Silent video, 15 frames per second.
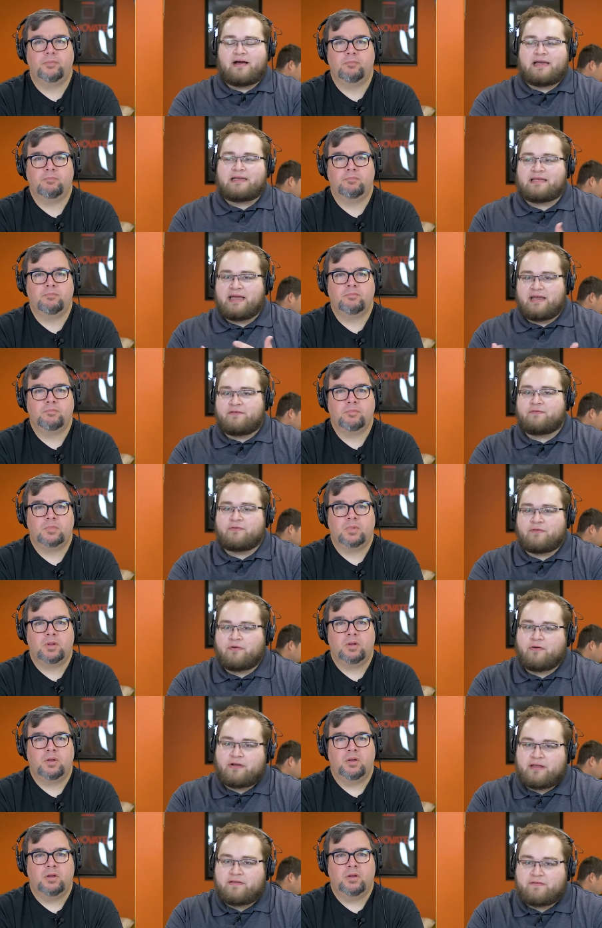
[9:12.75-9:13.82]
Speaker 1: uh, engage with their
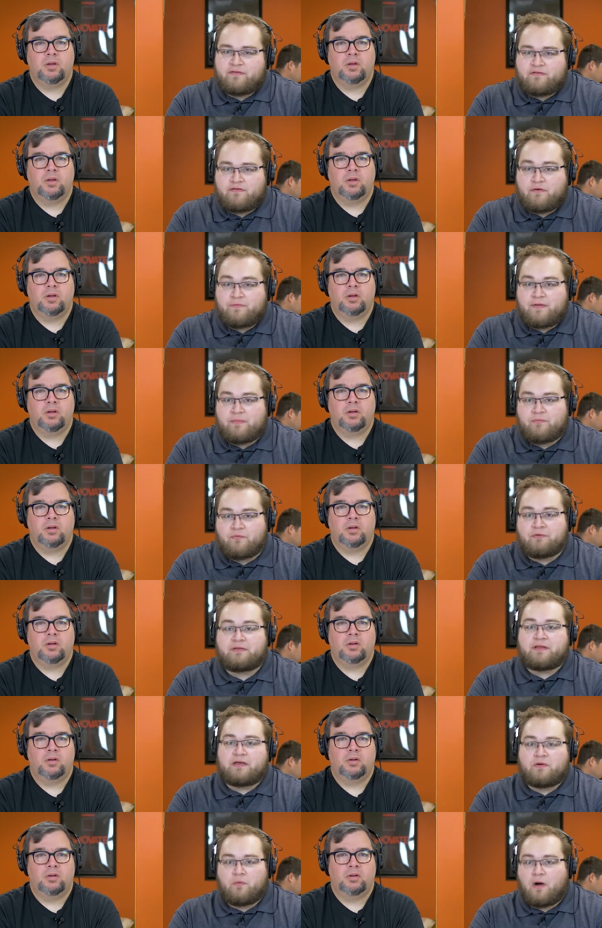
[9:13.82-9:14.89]
audience and show them
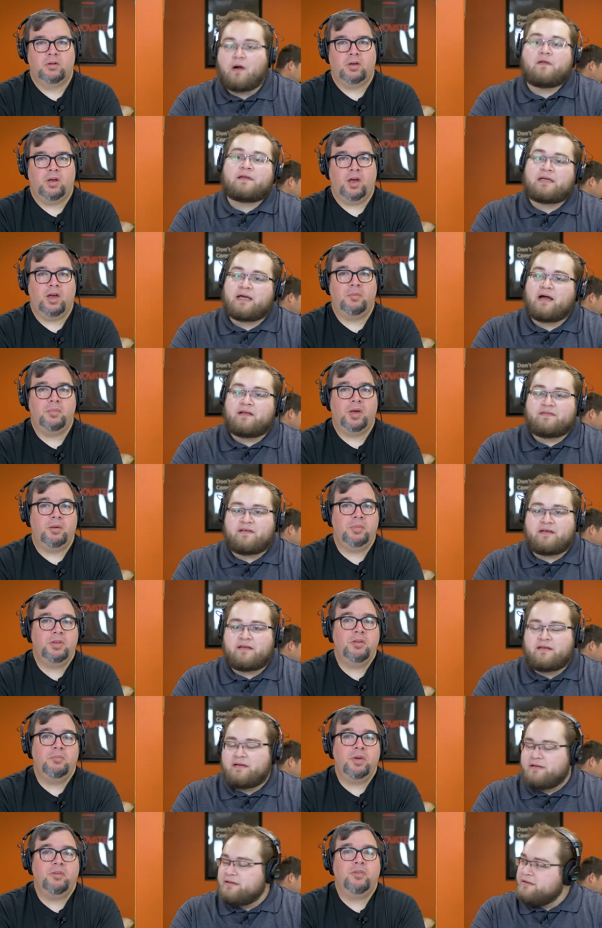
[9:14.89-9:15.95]
really quality content. I mean,
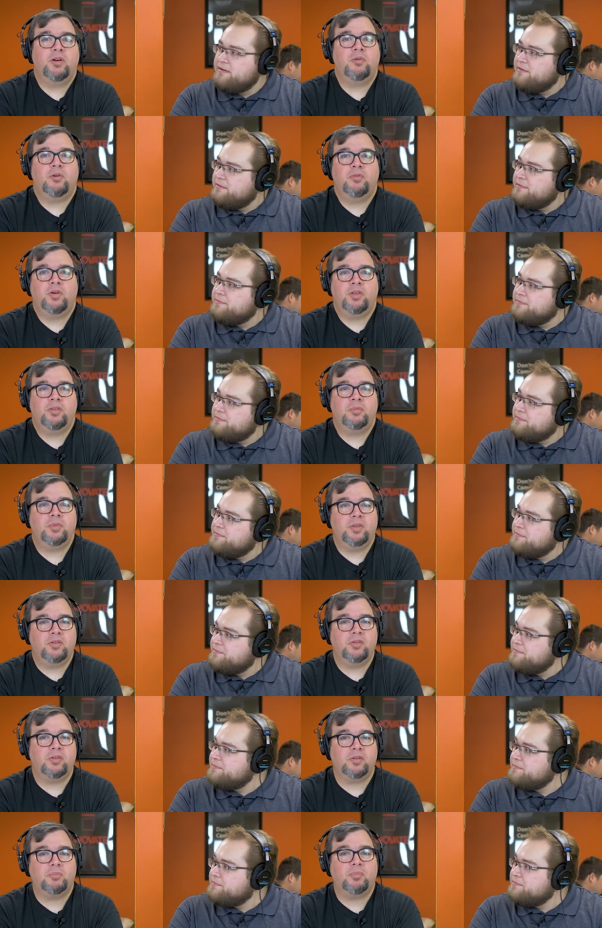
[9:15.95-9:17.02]
Speaker 2: you may very well find something. This
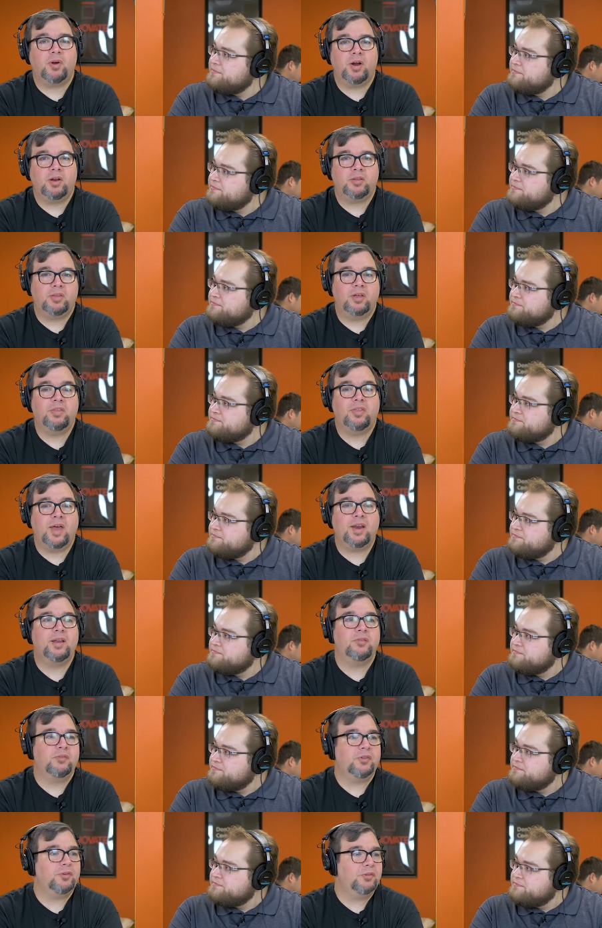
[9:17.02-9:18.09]
is a product that that
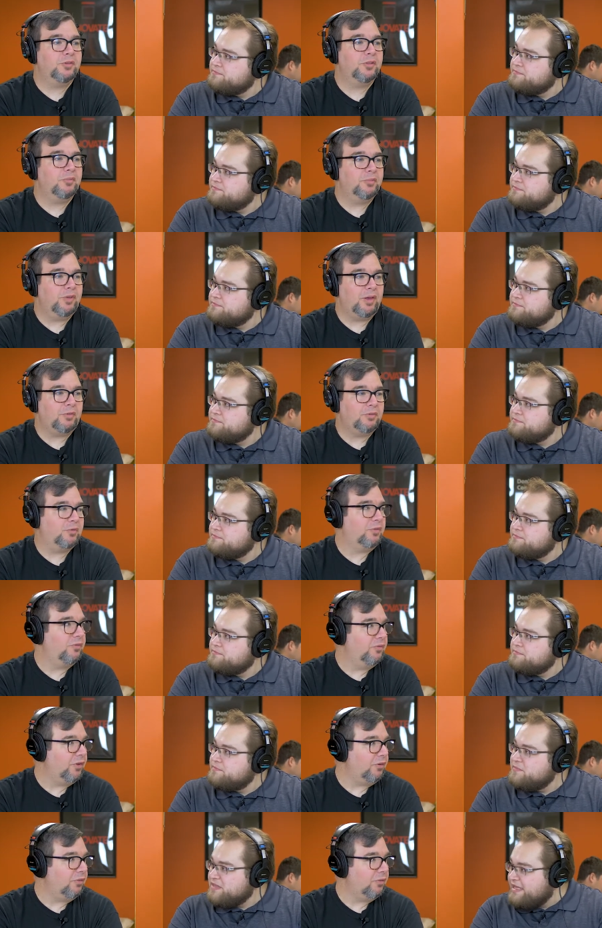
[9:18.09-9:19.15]
influencer themselves would
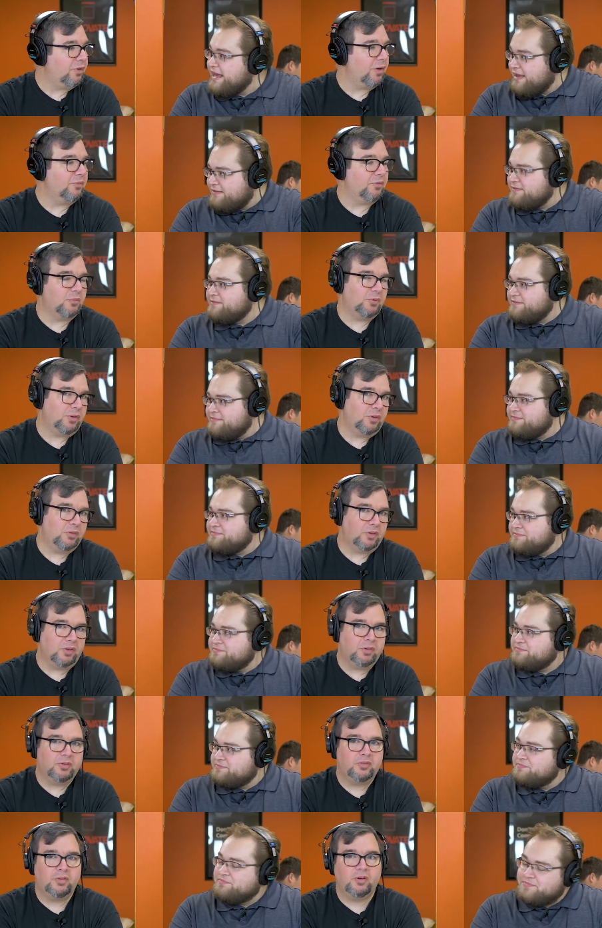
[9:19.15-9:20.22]
feel comfortable using.
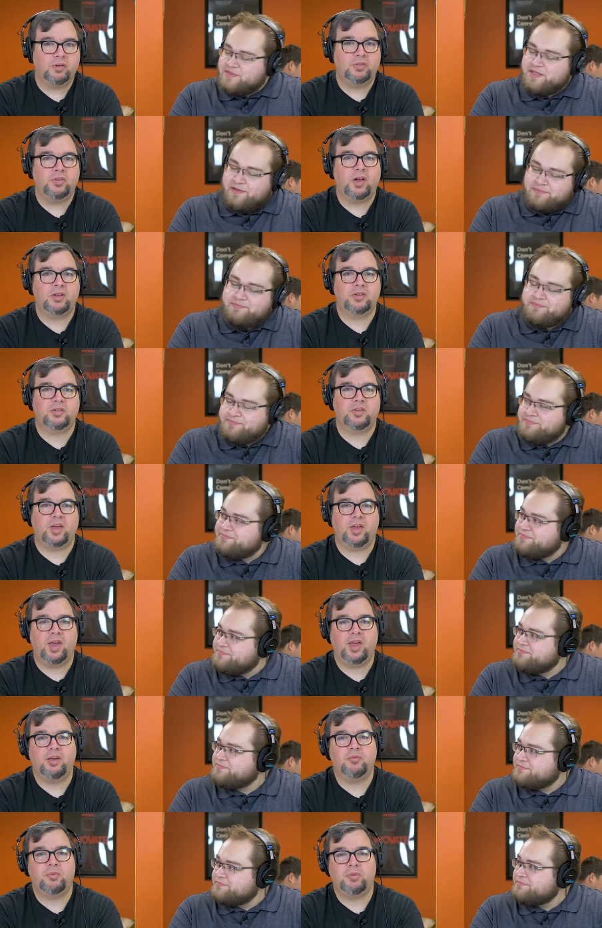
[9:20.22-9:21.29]
So it's not just a
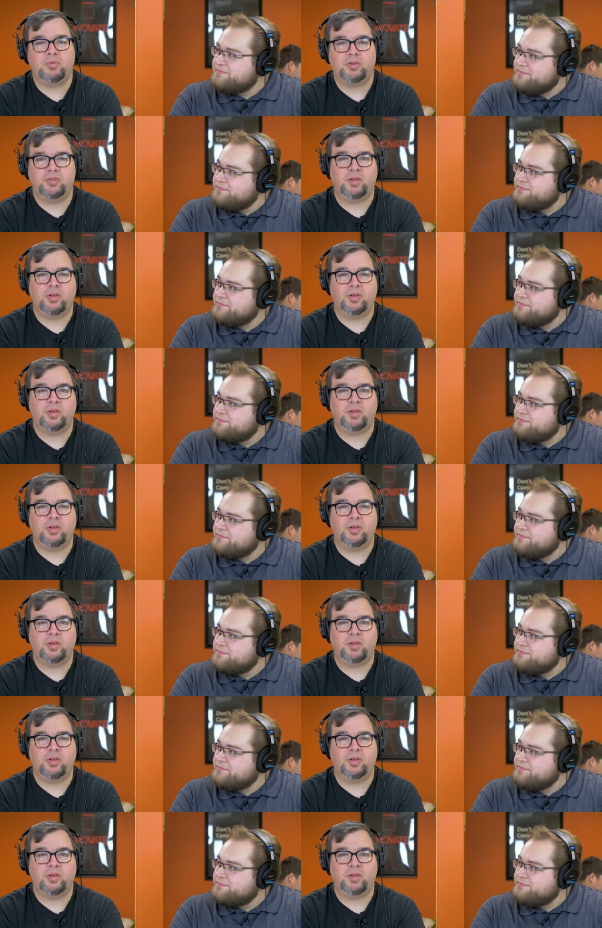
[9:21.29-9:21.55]
hey, we, we